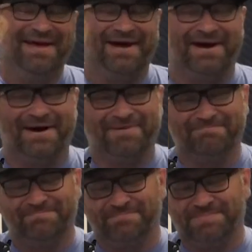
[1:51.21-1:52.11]

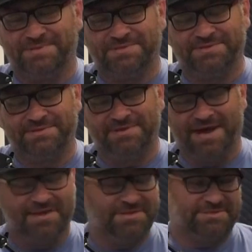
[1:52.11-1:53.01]

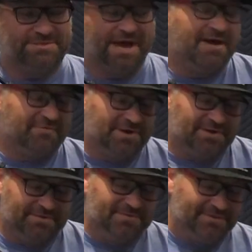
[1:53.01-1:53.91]
Yeah, I have a